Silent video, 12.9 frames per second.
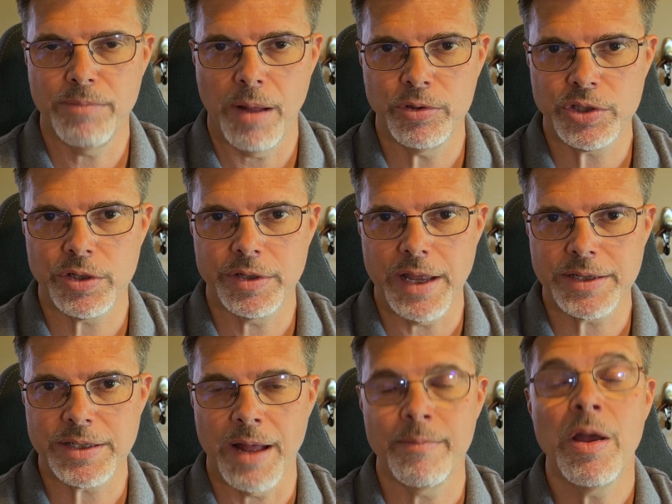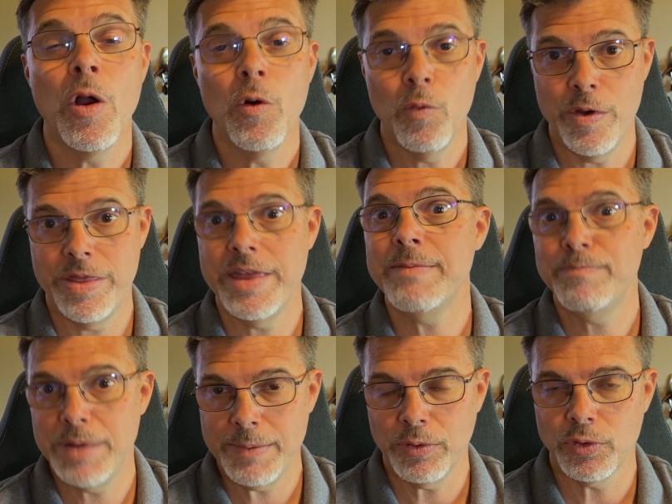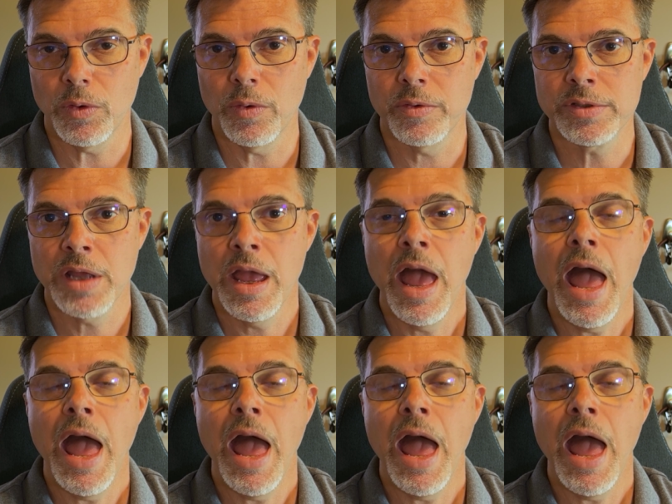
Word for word: Publisher Desktop within PeopleTools,